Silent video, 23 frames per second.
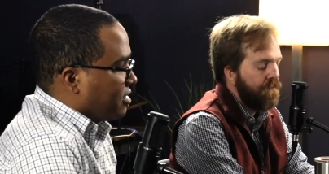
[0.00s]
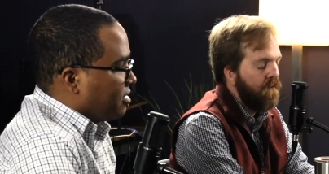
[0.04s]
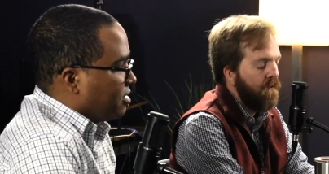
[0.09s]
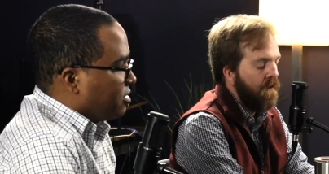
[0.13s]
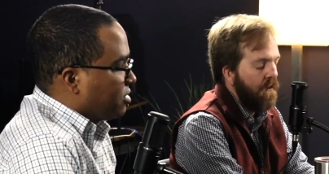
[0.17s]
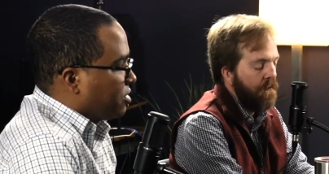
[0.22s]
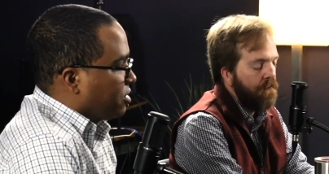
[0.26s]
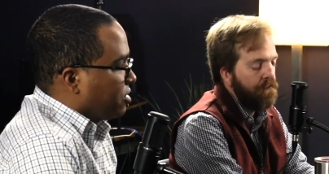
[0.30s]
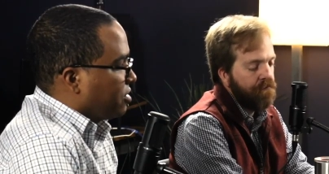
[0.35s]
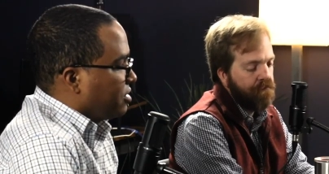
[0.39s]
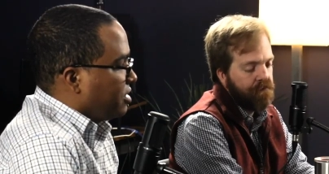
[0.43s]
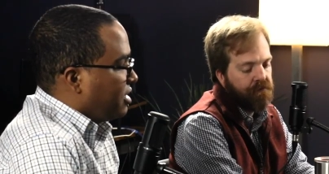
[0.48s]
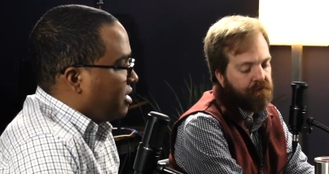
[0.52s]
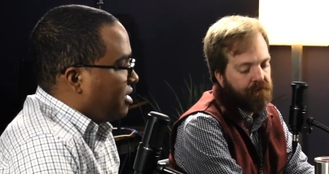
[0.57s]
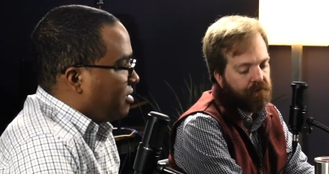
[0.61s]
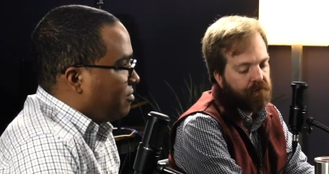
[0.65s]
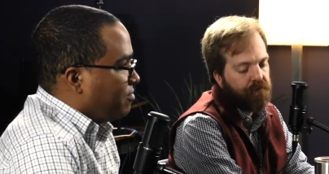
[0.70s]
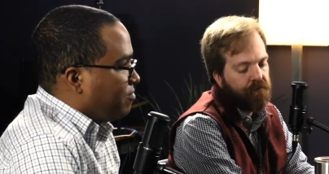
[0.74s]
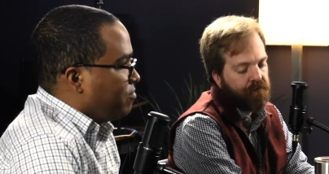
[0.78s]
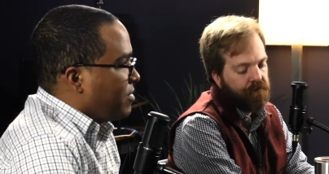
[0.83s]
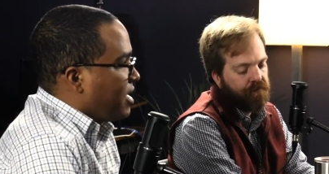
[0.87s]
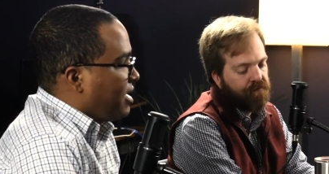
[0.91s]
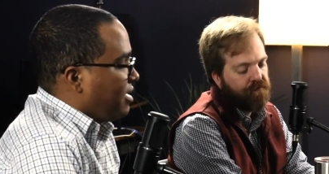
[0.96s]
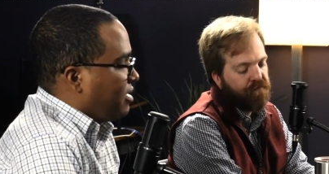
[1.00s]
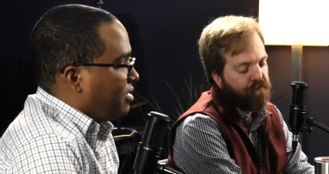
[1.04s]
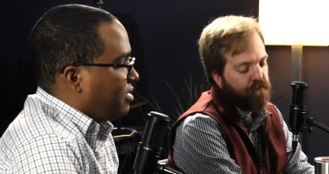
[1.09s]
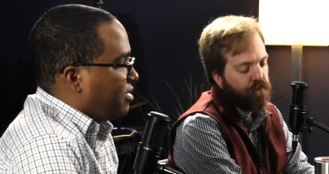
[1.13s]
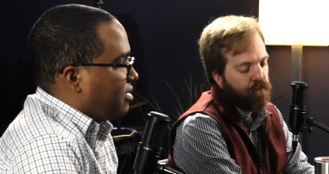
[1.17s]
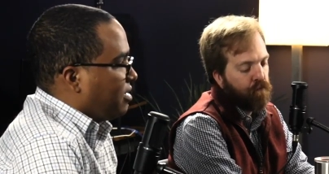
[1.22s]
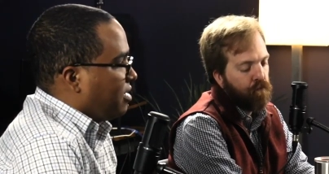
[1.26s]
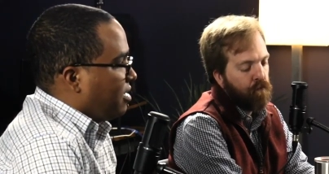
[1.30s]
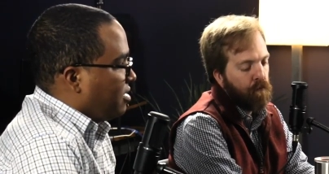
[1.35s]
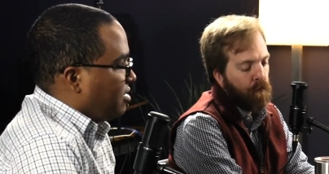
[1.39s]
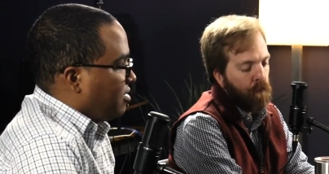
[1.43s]
Speaker 1: an attorney and
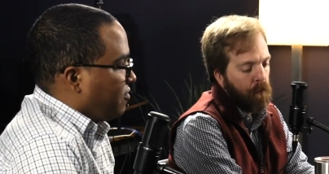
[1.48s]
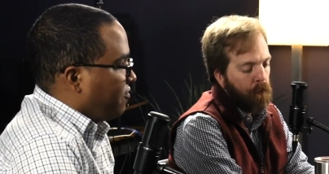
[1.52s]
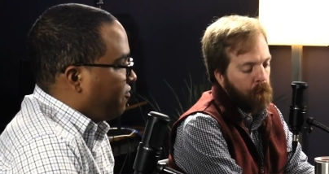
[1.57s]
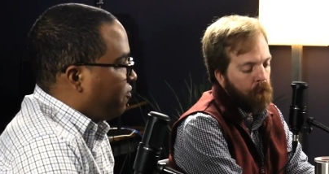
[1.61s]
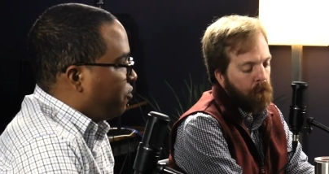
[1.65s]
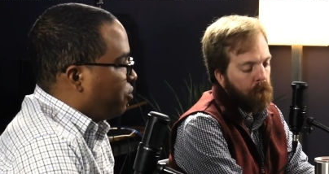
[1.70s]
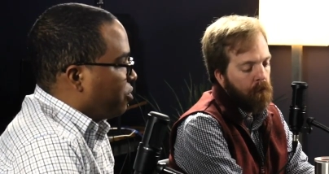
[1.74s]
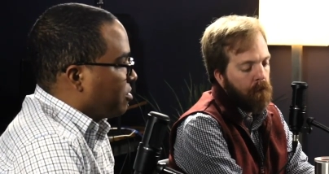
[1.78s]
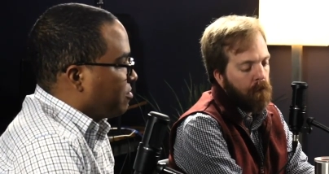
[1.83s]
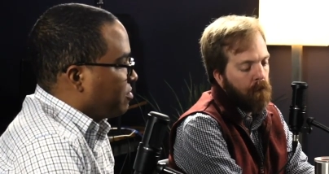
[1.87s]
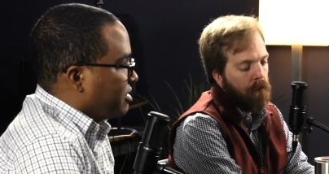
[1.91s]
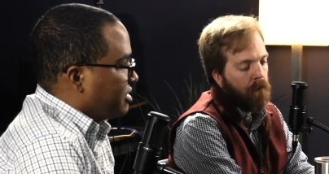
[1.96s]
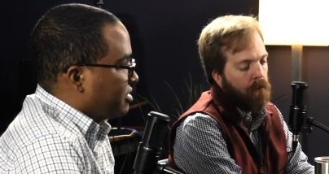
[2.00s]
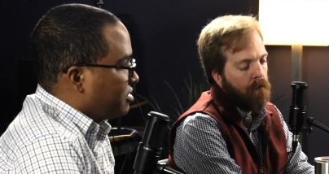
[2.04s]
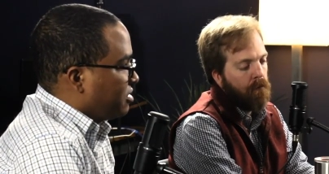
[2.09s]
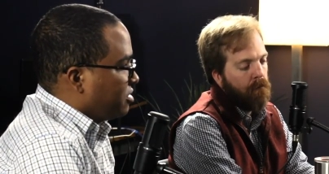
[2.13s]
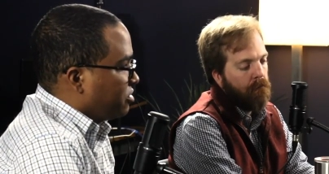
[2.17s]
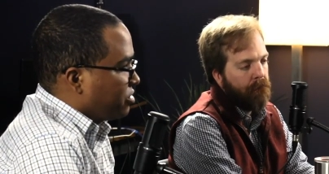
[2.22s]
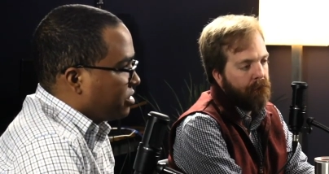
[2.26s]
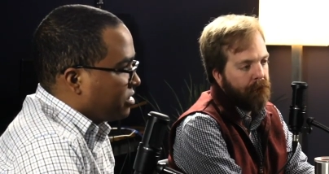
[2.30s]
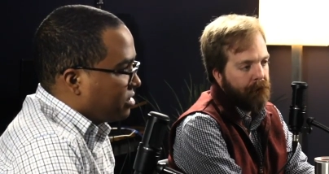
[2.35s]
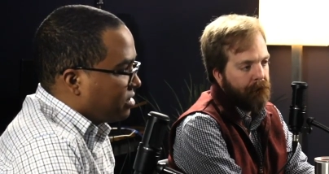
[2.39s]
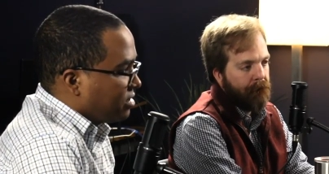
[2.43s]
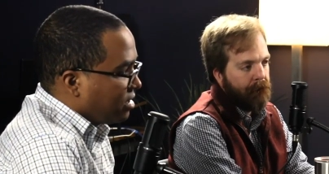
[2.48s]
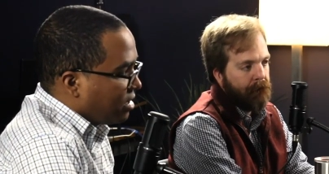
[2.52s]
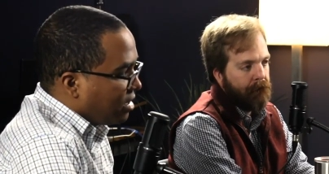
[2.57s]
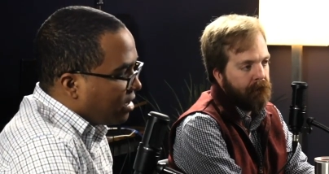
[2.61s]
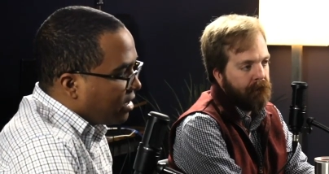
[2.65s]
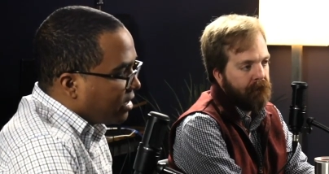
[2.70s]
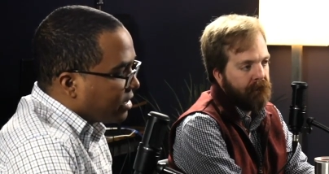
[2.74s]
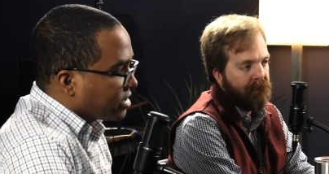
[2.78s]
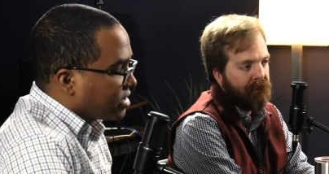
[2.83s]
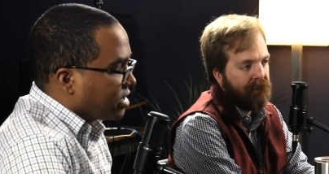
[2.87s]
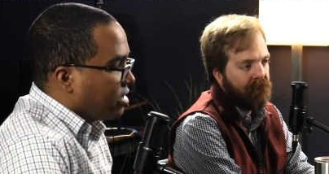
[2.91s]
make an informed decision.
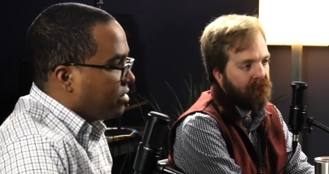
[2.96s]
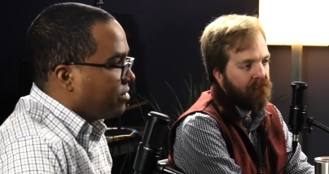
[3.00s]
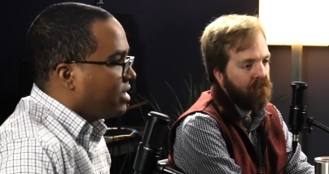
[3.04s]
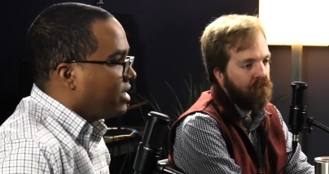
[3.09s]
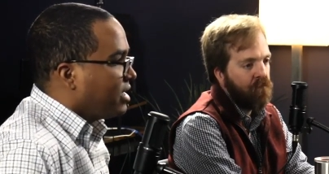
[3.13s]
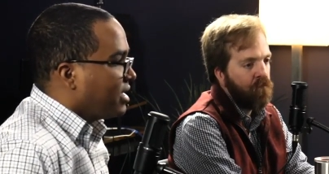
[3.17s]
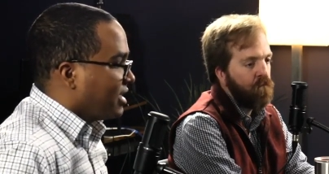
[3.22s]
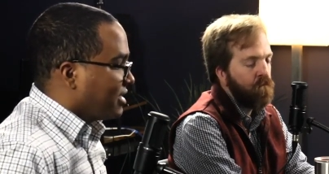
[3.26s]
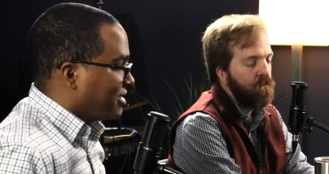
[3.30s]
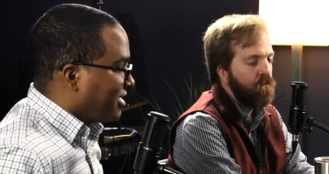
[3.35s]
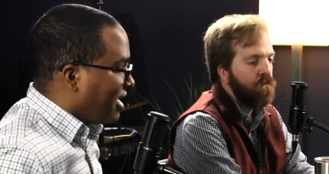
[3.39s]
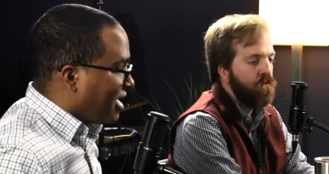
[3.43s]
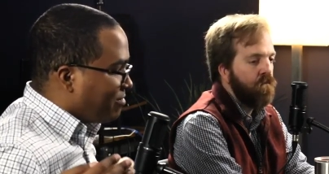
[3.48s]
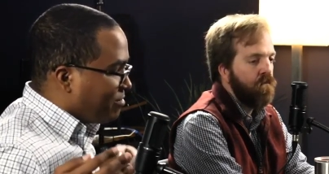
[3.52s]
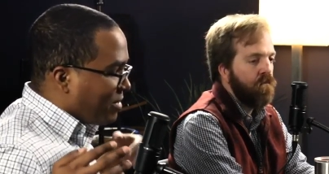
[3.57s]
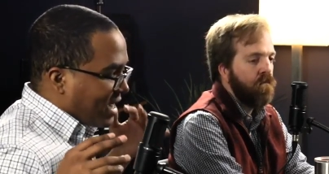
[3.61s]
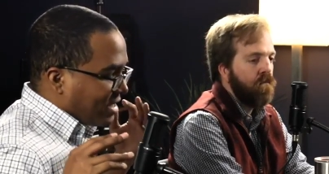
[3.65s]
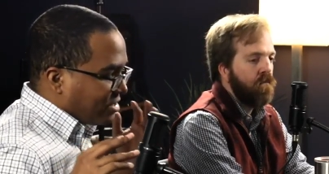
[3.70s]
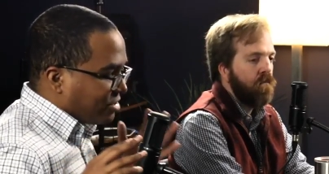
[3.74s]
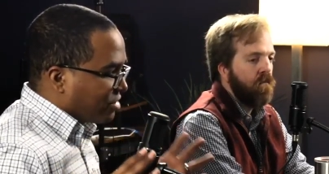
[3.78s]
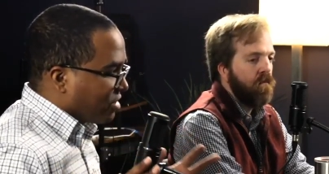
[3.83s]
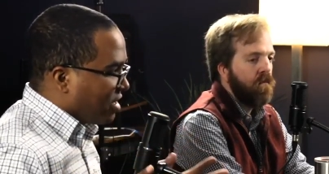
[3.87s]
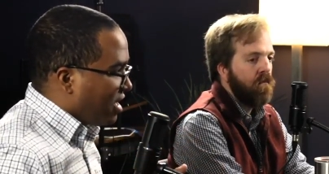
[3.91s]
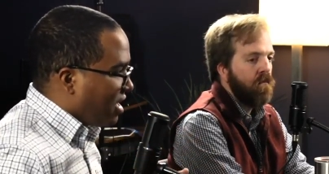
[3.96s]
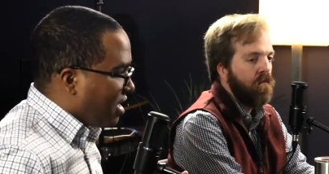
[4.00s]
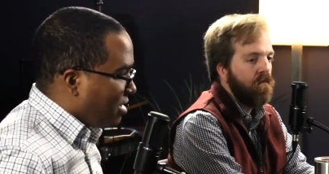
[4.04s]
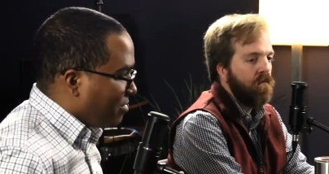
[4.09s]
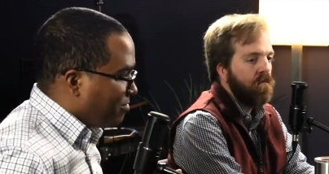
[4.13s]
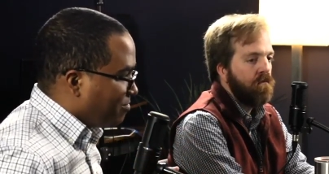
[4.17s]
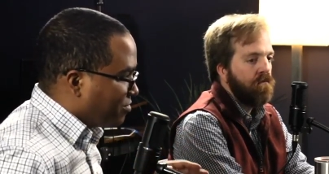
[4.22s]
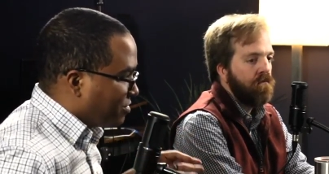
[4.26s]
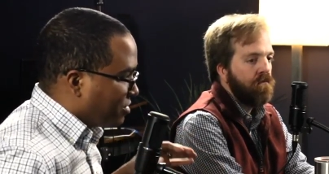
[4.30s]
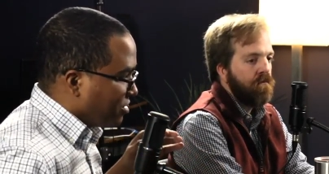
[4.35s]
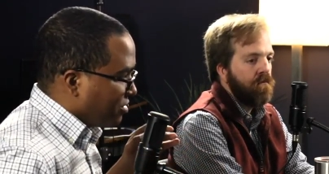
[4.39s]
So it's not my
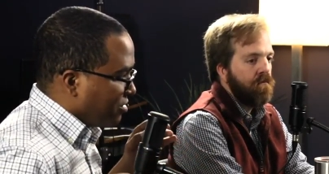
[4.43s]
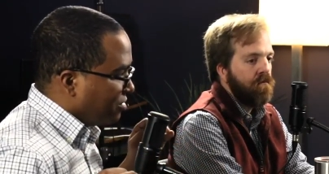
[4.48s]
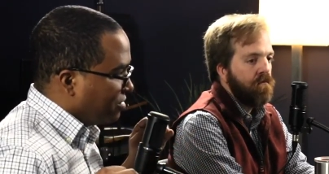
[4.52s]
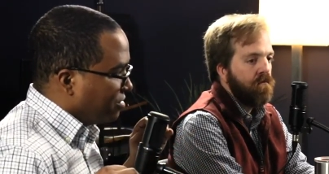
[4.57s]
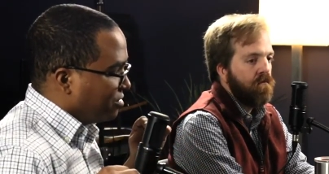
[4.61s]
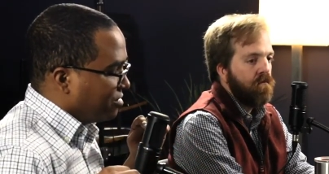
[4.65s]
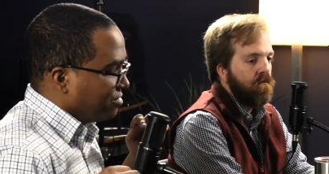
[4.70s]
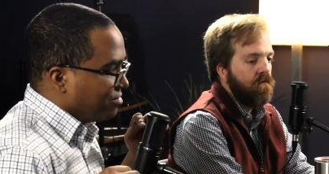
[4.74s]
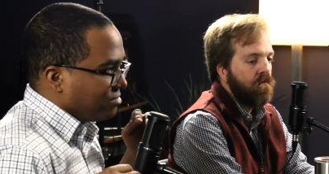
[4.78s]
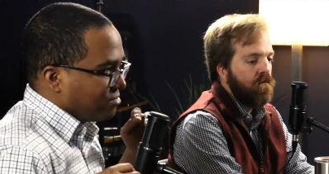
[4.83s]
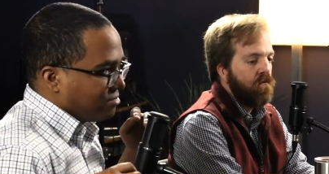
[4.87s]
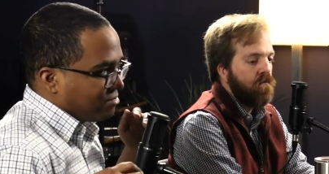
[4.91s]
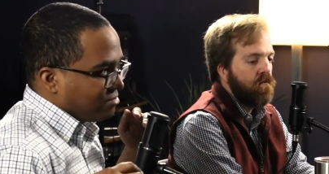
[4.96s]
job to.